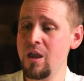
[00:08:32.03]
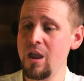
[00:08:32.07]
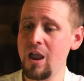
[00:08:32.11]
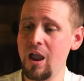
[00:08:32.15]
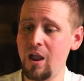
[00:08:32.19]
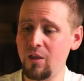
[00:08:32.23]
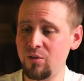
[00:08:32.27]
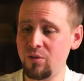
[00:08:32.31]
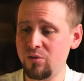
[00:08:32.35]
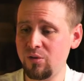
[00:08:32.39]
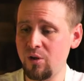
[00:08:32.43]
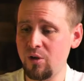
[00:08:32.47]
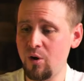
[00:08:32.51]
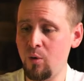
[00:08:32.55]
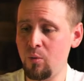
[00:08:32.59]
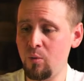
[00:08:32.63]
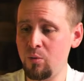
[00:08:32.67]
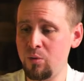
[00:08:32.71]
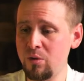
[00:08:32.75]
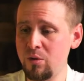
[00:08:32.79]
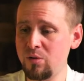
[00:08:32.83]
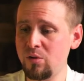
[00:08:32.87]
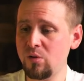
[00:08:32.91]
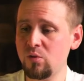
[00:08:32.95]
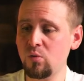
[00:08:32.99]
And so
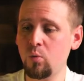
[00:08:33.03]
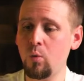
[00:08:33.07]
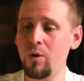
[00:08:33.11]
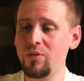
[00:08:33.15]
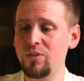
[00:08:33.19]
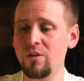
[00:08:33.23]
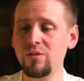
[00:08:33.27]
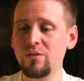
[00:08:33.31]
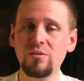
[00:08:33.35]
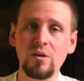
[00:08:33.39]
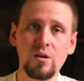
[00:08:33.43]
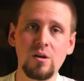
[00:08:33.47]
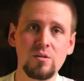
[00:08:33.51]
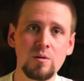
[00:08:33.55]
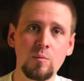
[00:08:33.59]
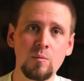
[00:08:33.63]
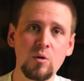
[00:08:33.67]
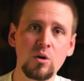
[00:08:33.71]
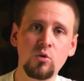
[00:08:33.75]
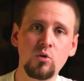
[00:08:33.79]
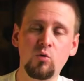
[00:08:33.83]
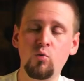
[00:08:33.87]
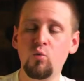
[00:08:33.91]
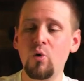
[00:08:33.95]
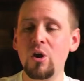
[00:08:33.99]
this is what this is. And I'm
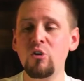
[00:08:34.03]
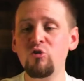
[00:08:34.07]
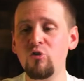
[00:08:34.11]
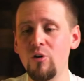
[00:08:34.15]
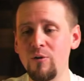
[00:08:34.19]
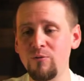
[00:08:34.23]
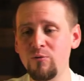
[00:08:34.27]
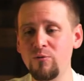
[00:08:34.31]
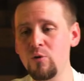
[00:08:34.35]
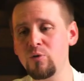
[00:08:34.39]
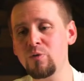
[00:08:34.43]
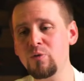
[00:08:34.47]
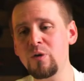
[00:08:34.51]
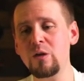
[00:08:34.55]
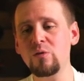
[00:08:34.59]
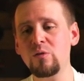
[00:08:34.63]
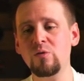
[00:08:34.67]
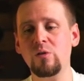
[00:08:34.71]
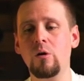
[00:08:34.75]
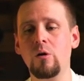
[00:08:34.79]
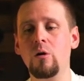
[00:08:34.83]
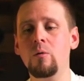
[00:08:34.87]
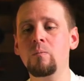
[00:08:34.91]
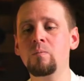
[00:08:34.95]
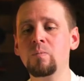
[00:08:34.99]
going to read you a few things
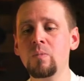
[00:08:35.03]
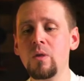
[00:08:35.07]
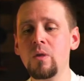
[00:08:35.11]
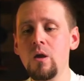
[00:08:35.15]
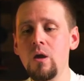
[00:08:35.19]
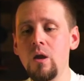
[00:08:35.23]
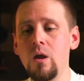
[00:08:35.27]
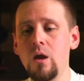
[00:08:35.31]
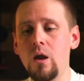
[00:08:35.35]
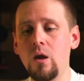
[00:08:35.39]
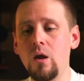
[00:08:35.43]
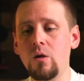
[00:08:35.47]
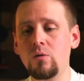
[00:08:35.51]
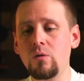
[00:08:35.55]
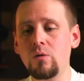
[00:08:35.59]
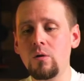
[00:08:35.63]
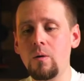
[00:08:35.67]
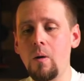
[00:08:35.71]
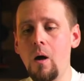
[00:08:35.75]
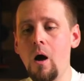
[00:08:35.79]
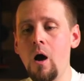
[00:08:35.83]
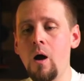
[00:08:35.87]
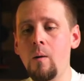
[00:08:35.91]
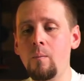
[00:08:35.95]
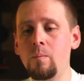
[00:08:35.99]
here. Is
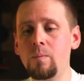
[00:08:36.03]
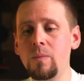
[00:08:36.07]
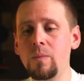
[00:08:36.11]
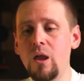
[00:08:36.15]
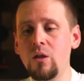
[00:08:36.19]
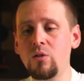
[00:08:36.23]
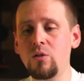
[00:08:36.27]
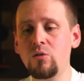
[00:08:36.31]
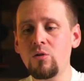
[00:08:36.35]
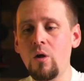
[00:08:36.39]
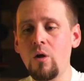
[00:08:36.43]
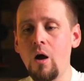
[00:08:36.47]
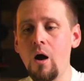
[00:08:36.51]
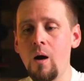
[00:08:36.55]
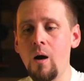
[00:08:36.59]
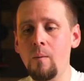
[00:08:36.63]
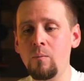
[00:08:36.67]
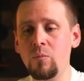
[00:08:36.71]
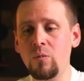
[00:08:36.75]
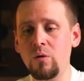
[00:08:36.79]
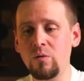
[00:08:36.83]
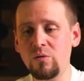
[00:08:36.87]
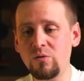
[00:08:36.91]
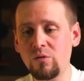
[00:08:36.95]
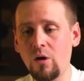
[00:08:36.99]
um, it's um,
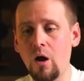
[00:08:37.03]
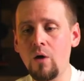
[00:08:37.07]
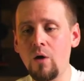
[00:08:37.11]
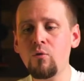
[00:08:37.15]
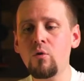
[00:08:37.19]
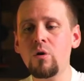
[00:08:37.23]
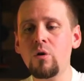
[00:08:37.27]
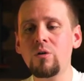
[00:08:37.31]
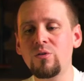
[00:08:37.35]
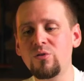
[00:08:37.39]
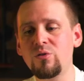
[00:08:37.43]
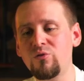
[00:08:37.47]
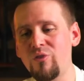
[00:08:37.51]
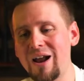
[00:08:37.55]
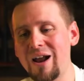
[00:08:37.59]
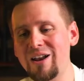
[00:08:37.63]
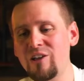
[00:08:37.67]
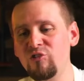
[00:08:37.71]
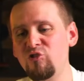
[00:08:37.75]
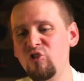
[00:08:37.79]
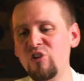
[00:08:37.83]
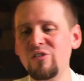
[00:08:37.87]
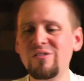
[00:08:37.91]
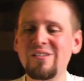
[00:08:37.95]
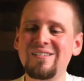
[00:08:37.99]
discovering
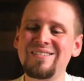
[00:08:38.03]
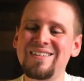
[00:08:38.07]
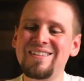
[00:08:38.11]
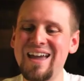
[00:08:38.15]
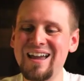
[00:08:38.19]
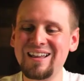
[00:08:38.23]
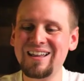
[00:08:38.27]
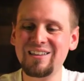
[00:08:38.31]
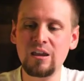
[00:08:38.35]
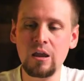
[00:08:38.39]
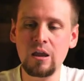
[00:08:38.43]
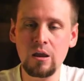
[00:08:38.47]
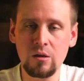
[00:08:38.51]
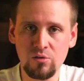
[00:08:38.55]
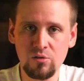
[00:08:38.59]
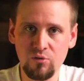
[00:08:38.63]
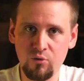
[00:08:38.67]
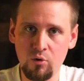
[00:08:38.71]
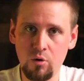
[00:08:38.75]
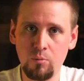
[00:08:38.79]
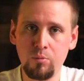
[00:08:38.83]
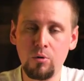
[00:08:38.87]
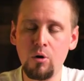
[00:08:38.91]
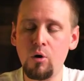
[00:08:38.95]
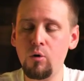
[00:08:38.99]
strategies and techniques
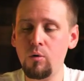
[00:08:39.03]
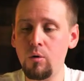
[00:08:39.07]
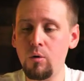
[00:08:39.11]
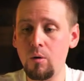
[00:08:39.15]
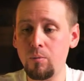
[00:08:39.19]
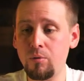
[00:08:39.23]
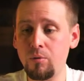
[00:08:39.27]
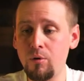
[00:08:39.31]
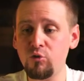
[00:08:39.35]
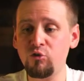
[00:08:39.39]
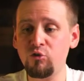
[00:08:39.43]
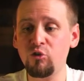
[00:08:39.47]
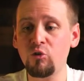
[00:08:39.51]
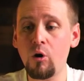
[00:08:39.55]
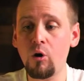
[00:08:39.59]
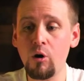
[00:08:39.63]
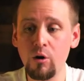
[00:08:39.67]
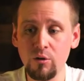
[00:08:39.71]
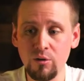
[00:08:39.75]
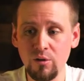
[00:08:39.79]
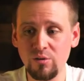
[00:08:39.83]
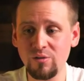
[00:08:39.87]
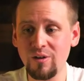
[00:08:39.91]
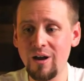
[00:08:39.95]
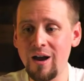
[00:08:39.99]
for appro- approaching art
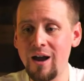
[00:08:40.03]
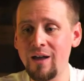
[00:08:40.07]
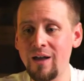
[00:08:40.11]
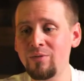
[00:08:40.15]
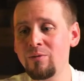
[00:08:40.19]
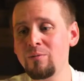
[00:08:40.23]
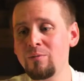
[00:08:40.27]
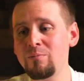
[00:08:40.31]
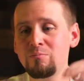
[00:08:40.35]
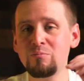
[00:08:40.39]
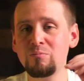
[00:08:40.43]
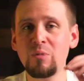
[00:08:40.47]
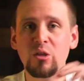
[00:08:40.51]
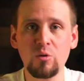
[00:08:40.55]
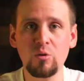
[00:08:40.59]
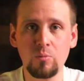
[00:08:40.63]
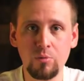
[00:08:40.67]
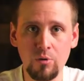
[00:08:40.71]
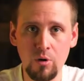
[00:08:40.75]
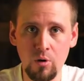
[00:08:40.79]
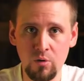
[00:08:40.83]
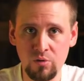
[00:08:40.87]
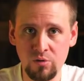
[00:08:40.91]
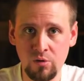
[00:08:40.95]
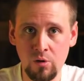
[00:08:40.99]
design that the
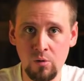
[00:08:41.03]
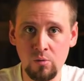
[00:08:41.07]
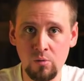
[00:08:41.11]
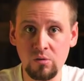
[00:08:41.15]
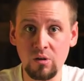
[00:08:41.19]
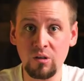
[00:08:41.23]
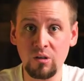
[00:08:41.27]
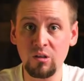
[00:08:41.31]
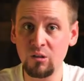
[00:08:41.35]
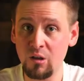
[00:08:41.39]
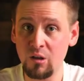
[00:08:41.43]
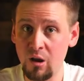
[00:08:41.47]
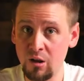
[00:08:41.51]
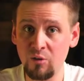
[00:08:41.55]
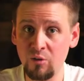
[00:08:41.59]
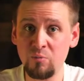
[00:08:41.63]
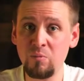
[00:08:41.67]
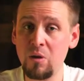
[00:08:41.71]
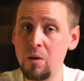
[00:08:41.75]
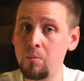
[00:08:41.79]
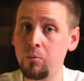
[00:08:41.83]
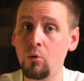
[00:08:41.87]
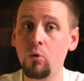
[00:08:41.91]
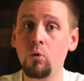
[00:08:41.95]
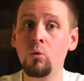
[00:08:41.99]
pros use. And a lot of
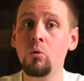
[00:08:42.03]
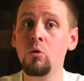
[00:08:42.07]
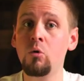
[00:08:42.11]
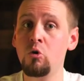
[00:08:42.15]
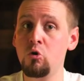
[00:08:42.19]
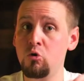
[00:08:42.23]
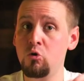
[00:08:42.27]
people